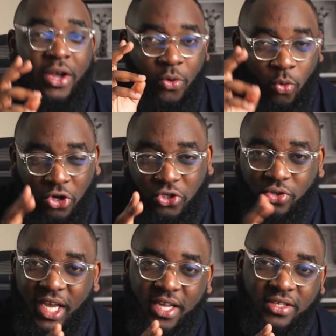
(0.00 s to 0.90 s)
once you
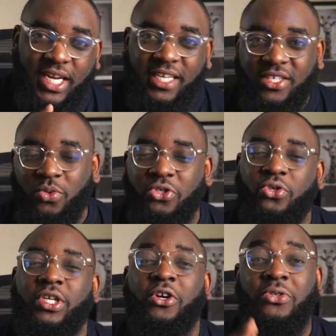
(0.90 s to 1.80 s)
get into that
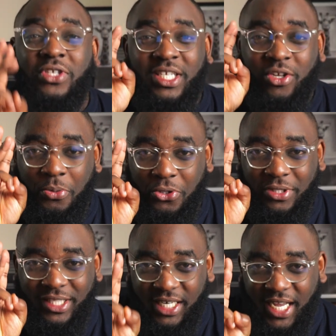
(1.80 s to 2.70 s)
situation, you're going to need
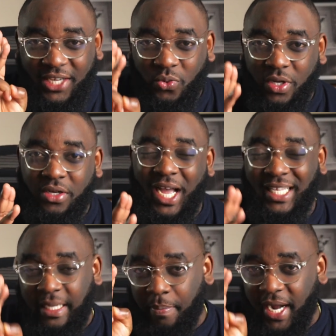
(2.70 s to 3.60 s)
option 3 as well
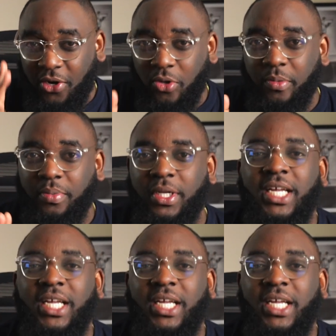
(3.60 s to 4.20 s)
as a backup.